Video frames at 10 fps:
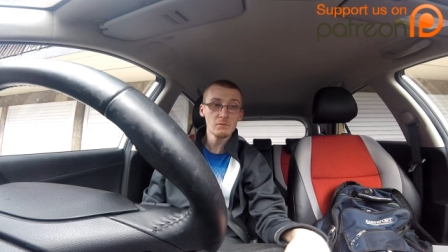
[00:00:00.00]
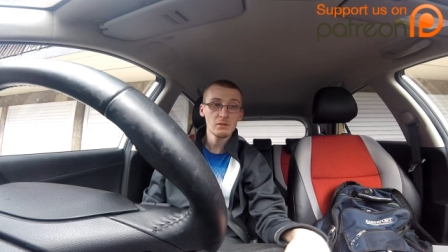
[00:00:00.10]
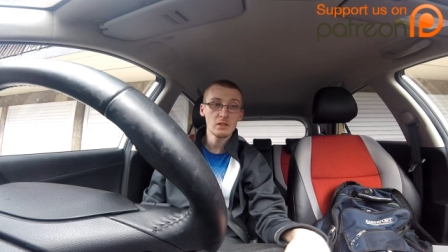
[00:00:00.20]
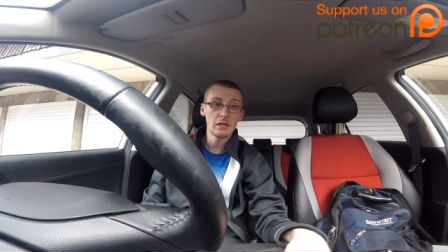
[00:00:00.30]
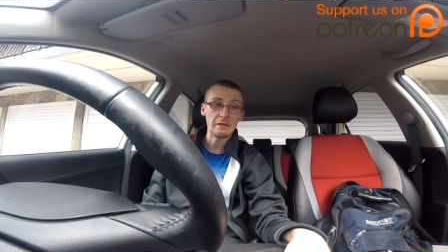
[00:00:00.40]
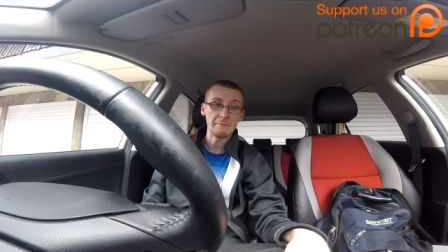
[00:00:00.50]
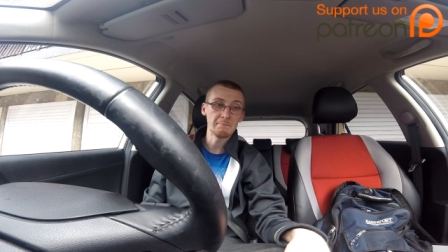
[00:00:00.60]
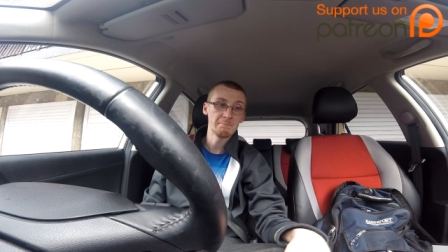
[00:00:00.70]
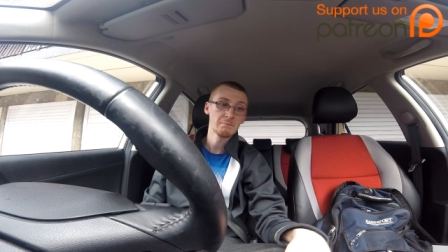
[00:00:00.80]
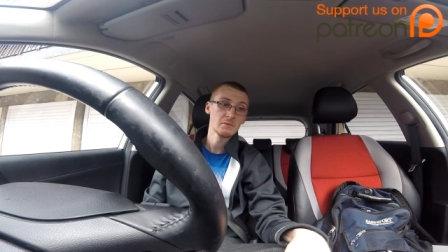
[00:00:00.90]

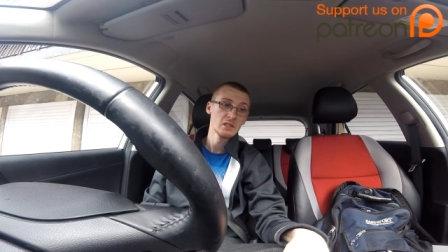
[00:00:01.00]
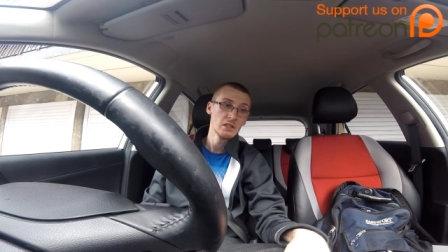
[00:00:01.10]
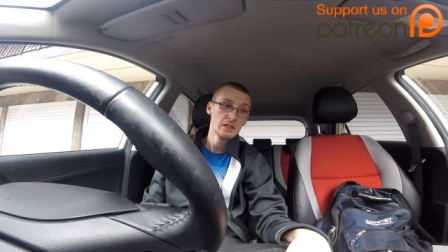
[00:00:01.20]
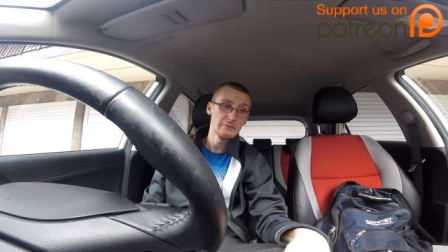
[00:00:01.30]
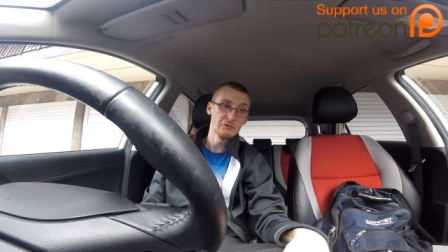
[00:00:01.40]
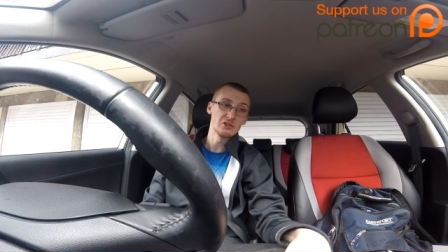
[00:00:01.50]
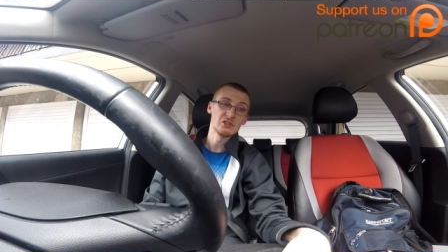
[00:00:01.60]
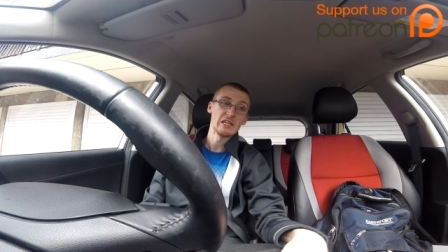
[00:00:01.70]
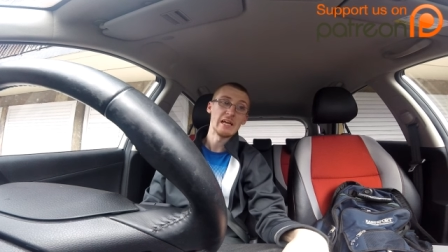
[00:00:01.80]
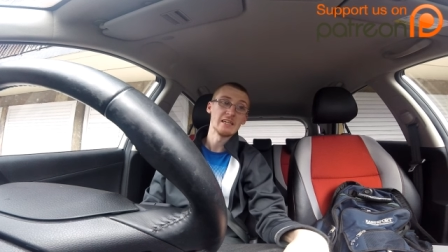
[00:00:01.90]
Um, it was
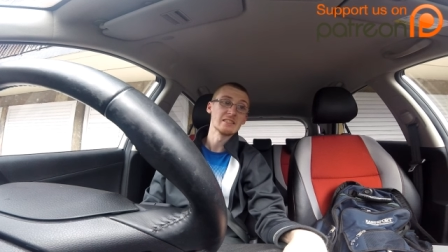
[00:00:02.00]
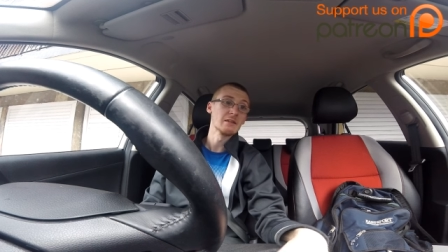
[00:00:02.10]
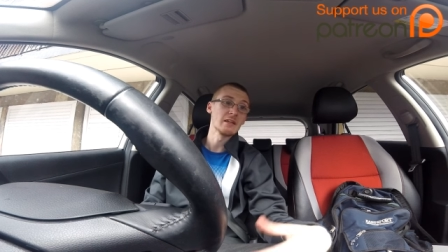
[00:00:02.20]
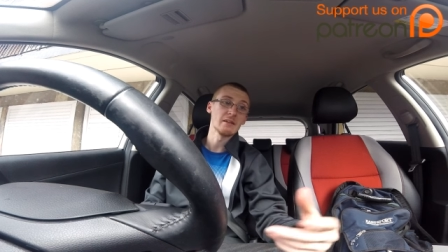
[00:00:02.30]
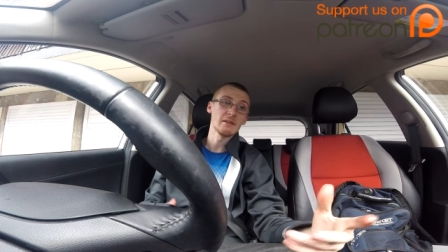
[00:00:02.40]
just there as a,